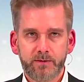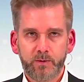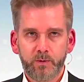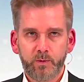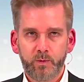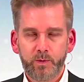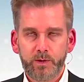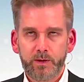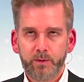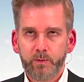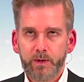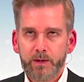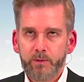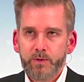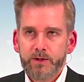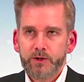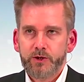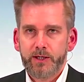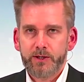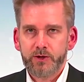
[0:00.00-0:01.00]
We, when
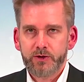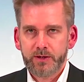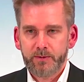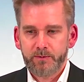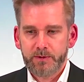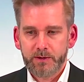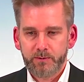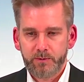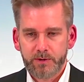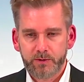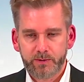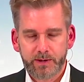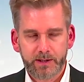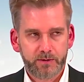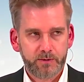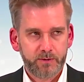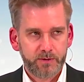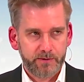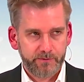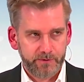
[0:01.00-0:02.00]
we change something, we try
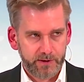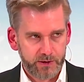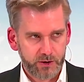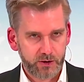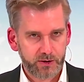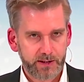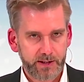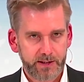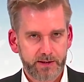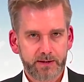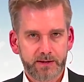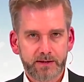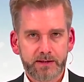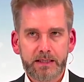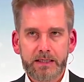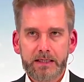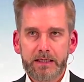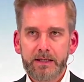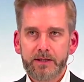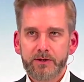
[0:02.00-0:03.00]
to differentiate it
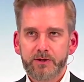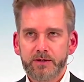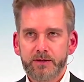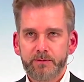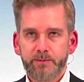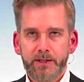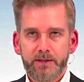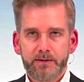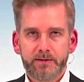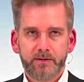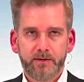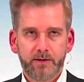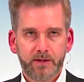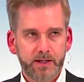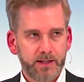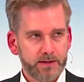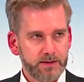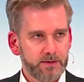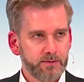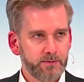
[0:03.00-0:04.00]
just based on the
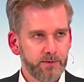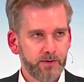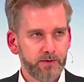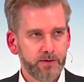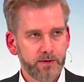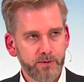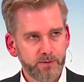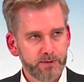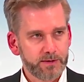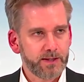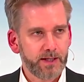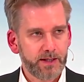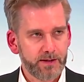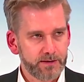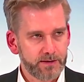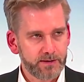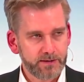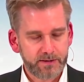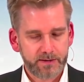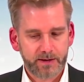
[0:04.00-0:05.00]
customer, on the use
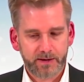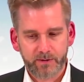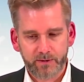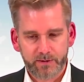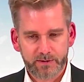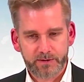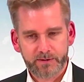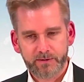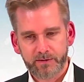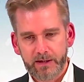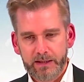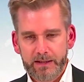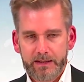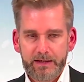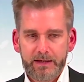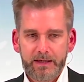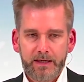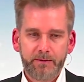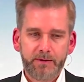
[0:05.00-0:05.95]
cases. That also, I